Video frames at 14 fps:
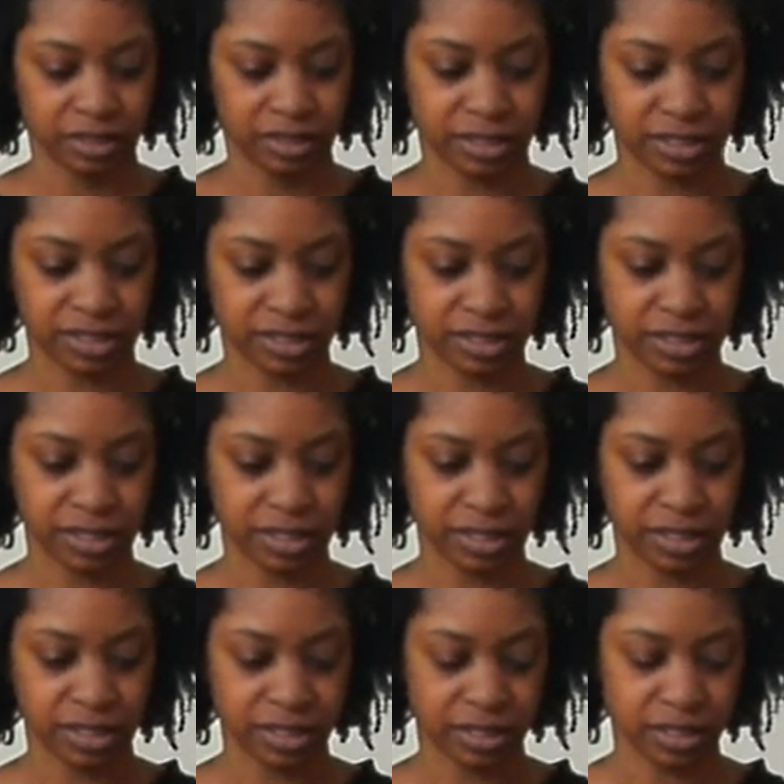let's
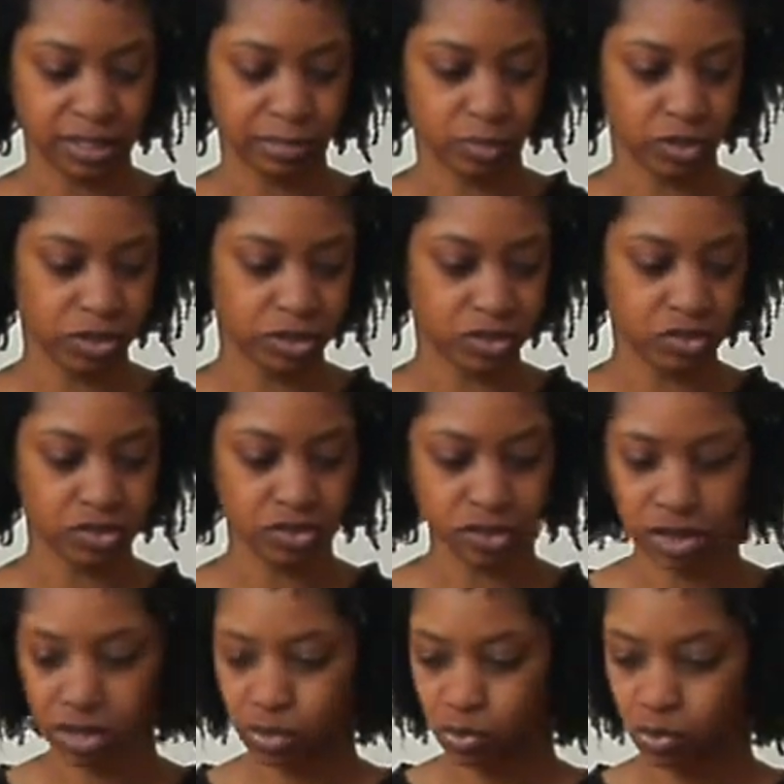see, I'm going to
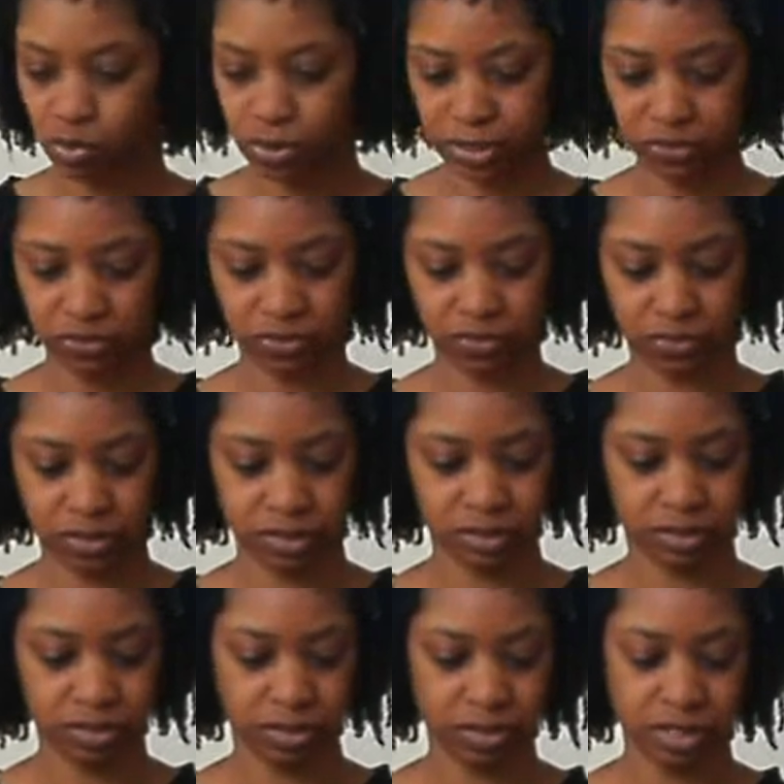start with
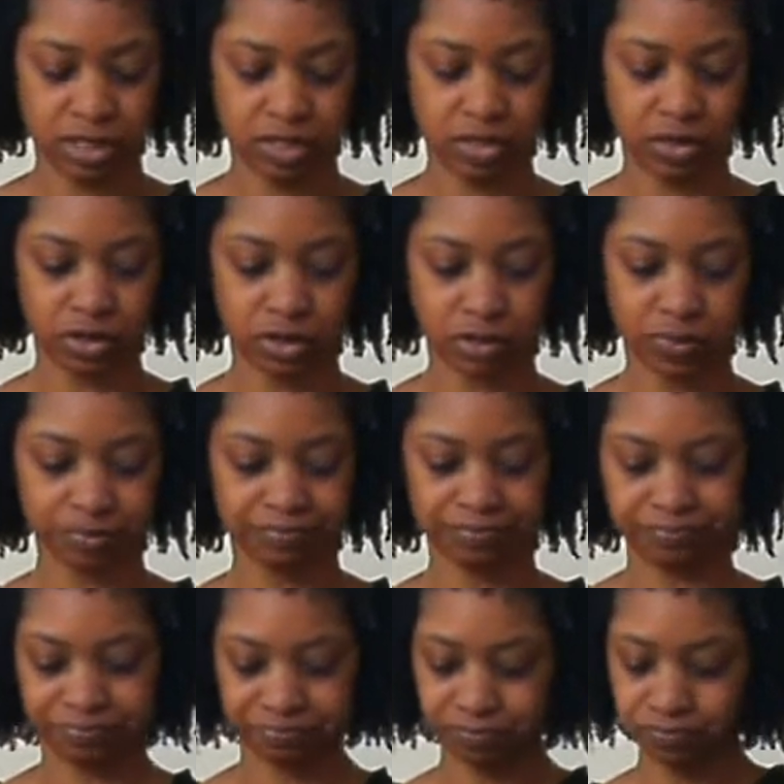the indigo,
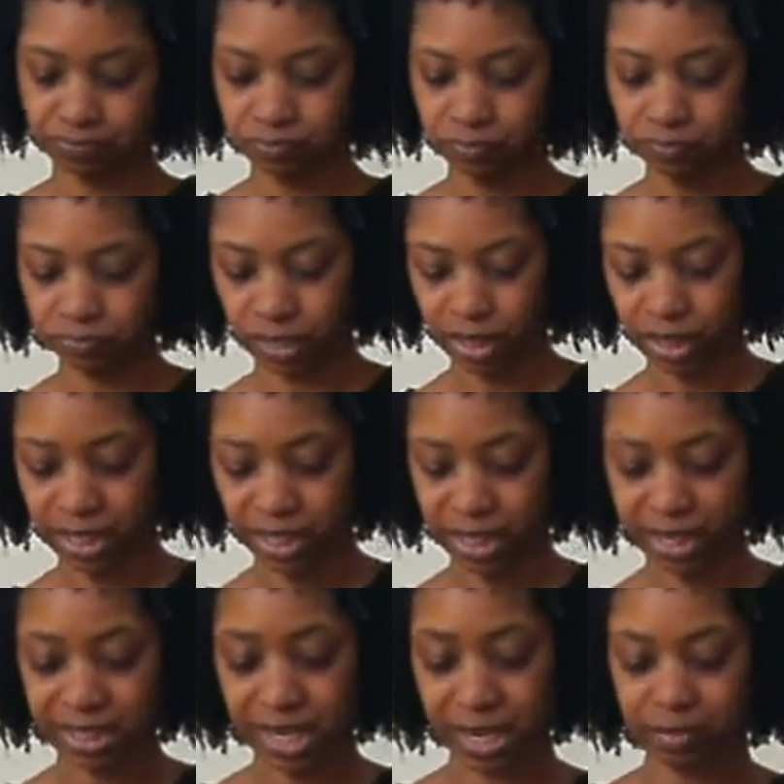
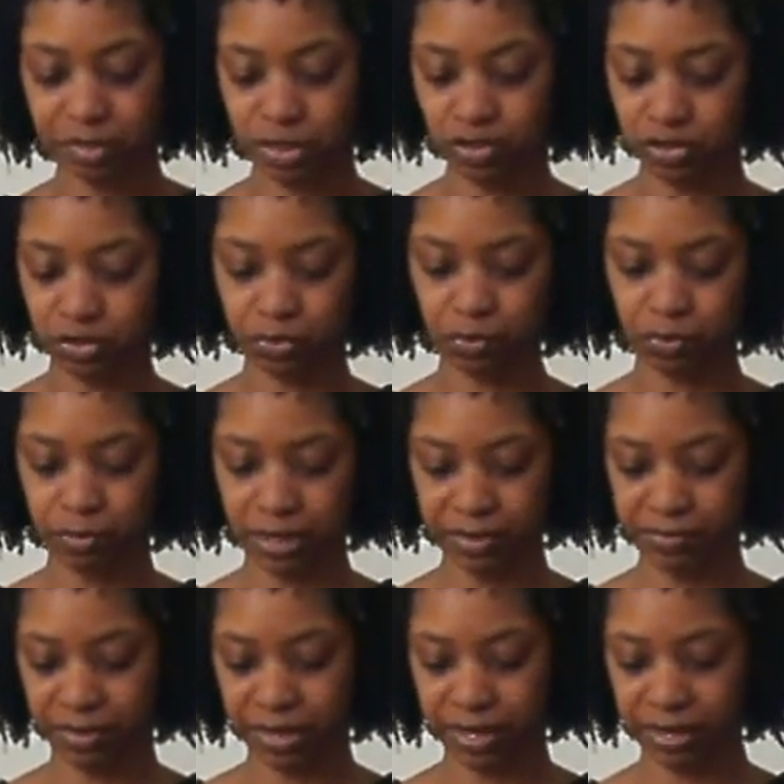and I'm going to do mine
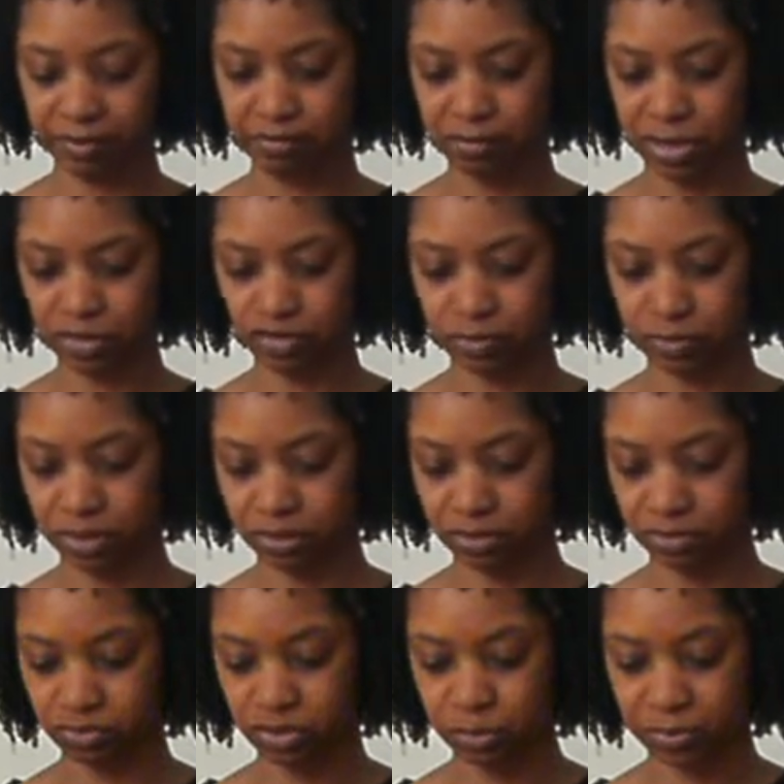by measurement,
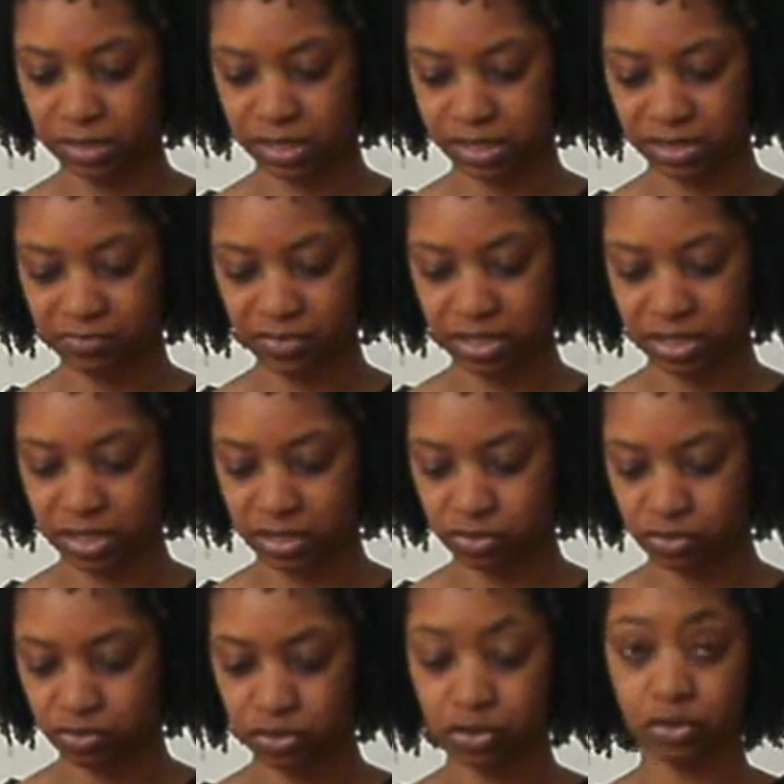just because I find it
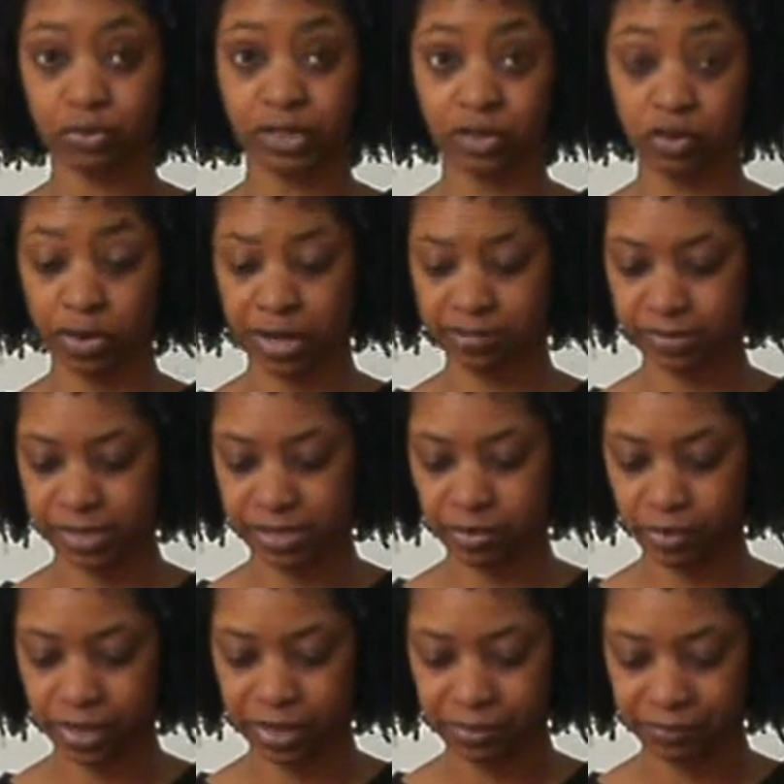easier to do it in grams that
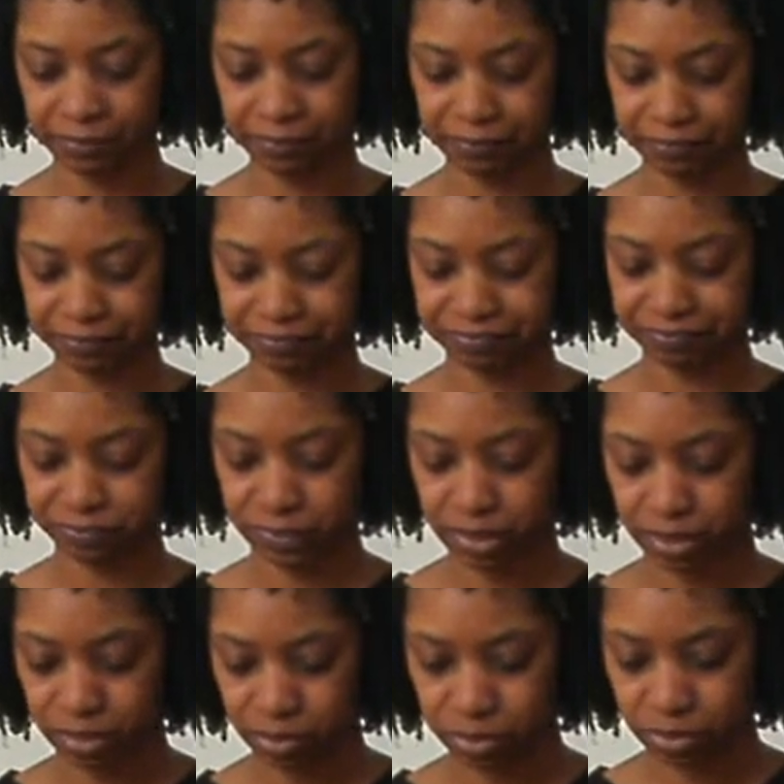way.
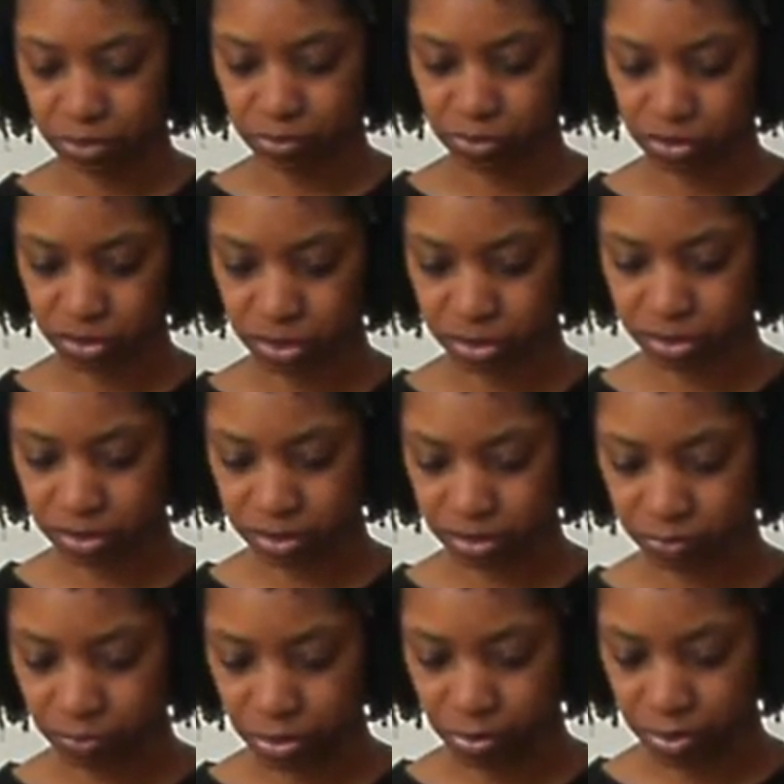So I'm just going to
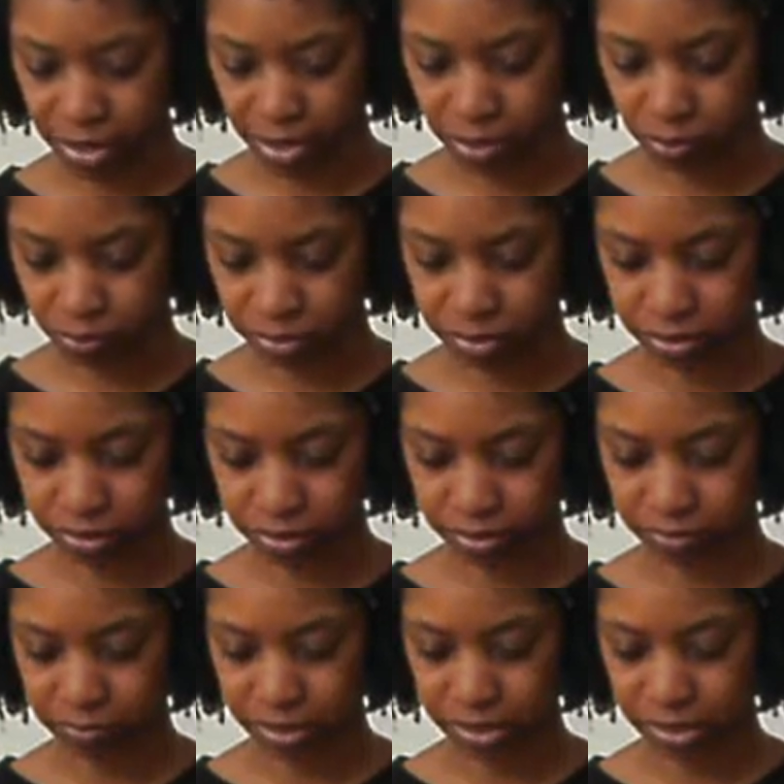zero out
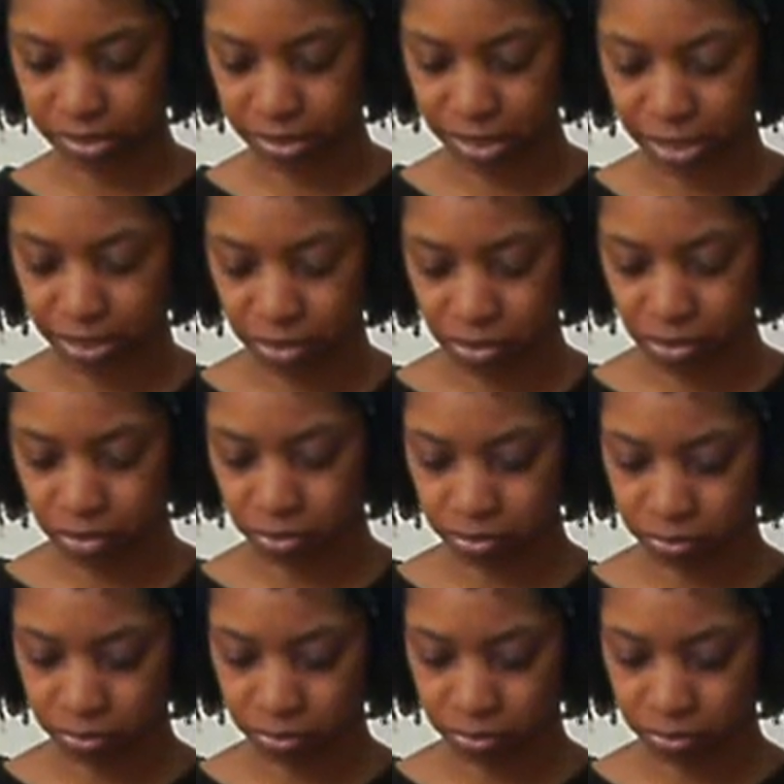my scale